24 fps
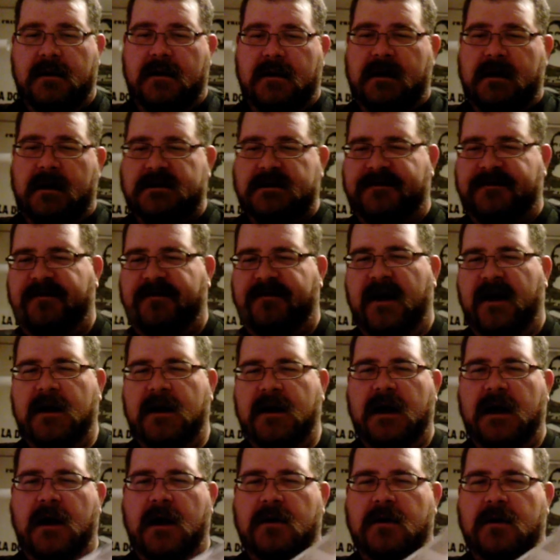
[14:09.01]
it's
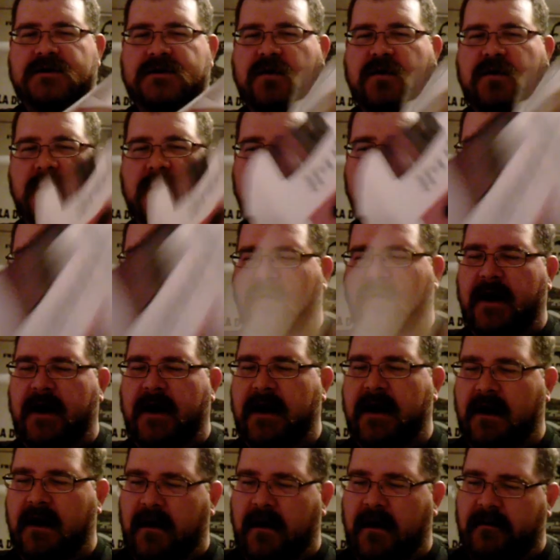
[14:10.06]
Phungo
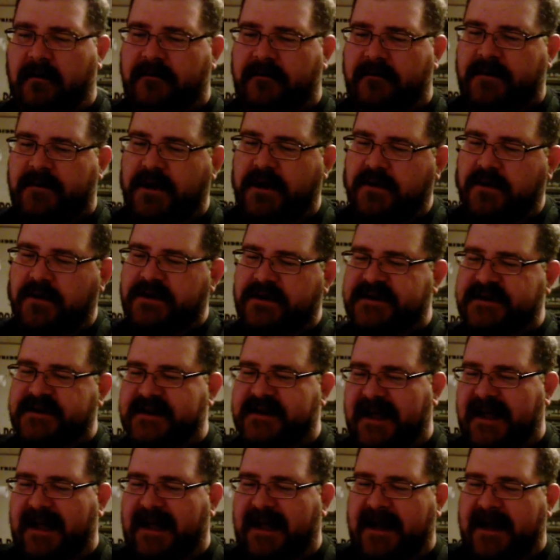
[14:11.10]
2012 new
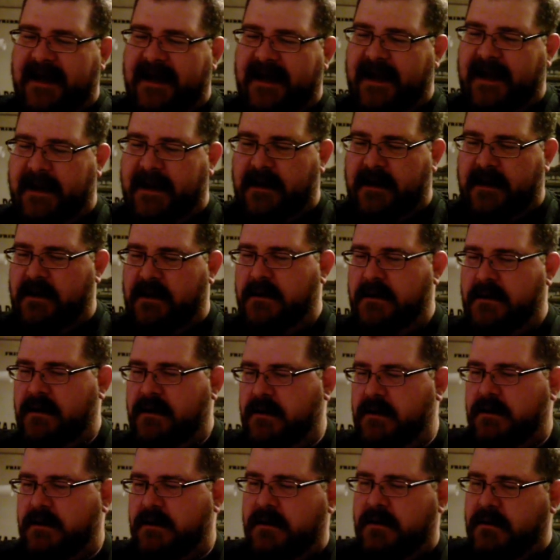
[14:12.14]
design.
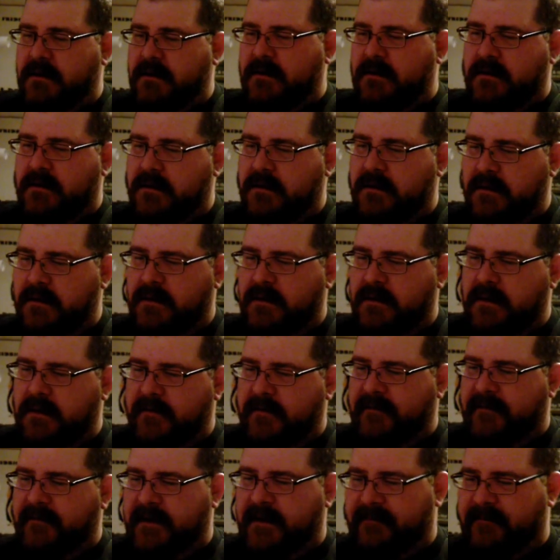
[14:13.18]
If
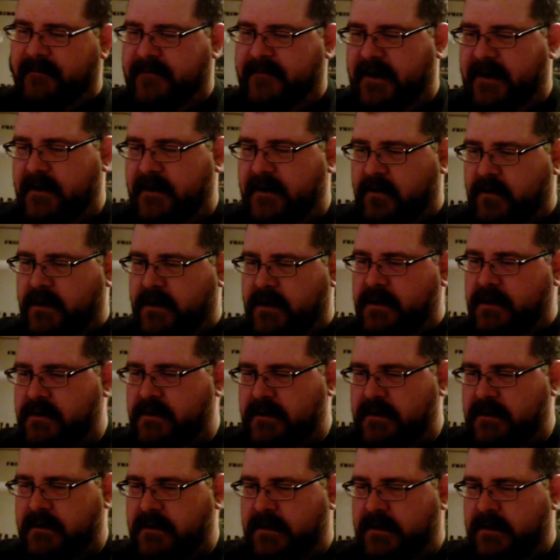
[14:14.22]
I can find one.
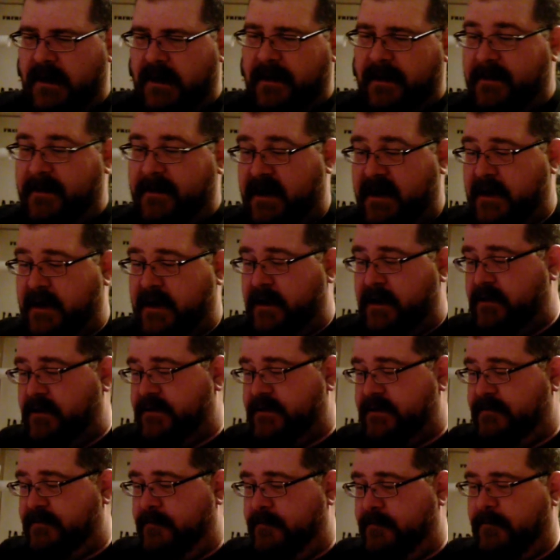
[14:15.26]
No, I'm not going to
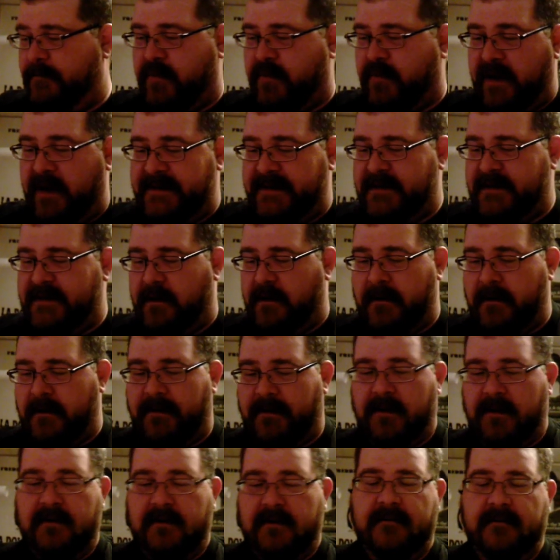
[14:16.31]
use Bryce
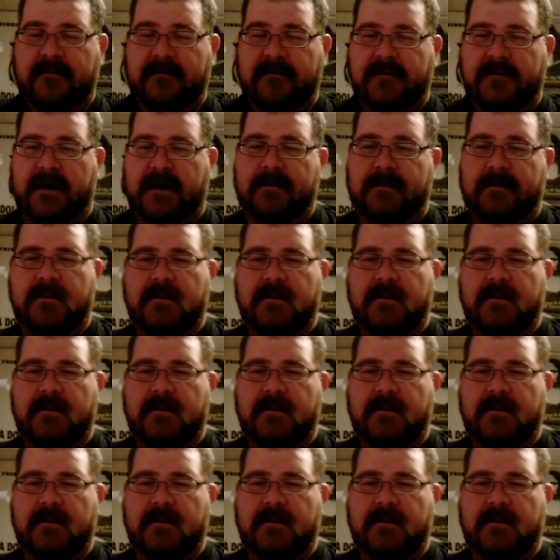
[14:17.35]
Harper. Friggin'